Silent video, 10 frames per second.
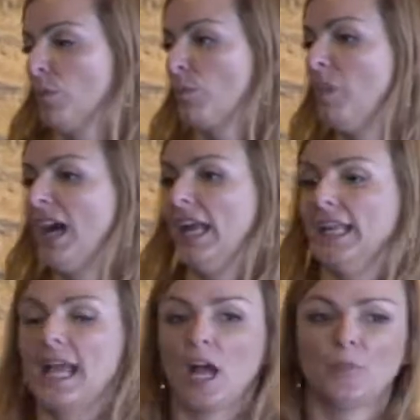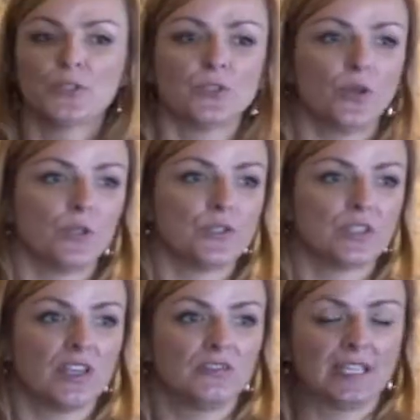But it helps to hold
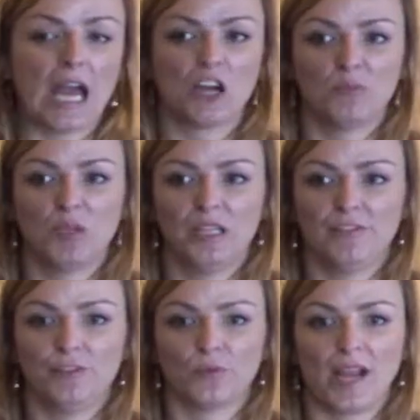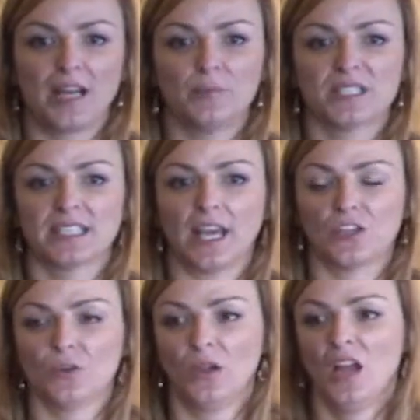yourself accountable if you write up a
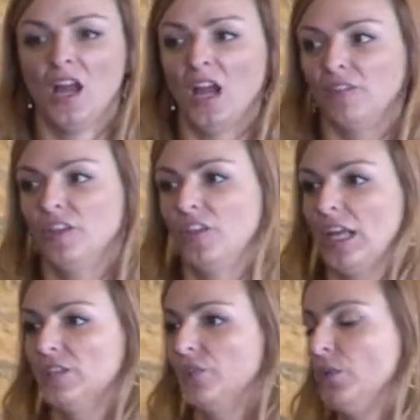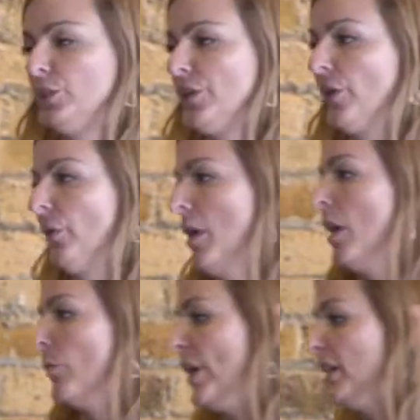schedule of the things you will do
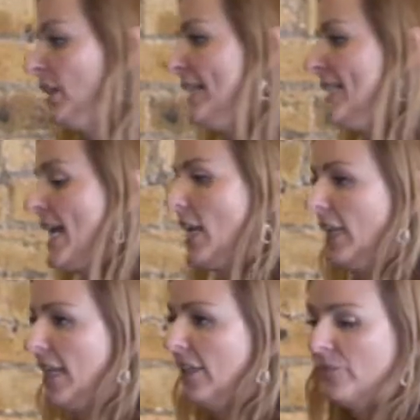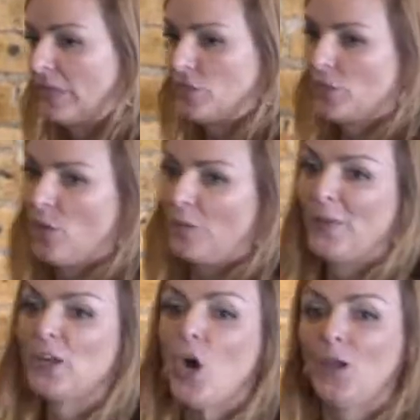weekly, daily, and so on.
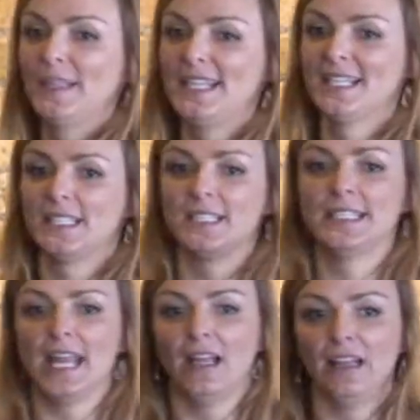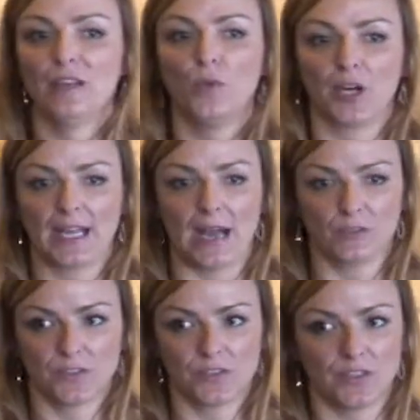We call these the daily
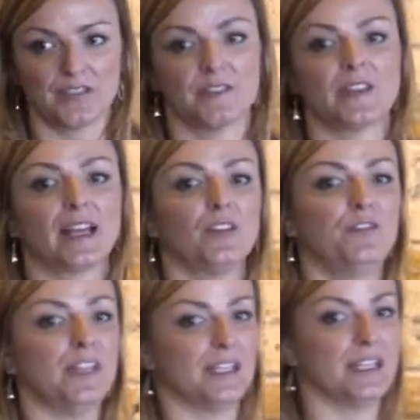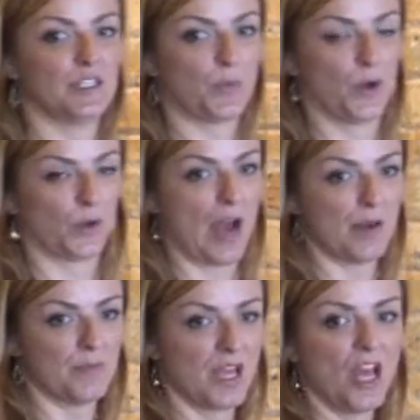workouts because it's like a fitness
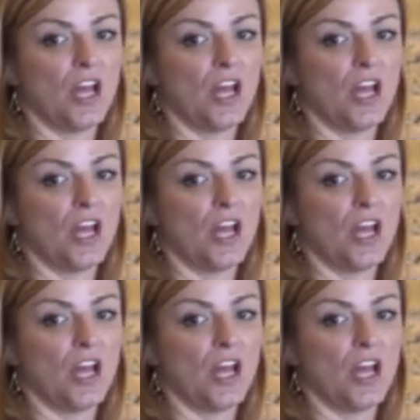program.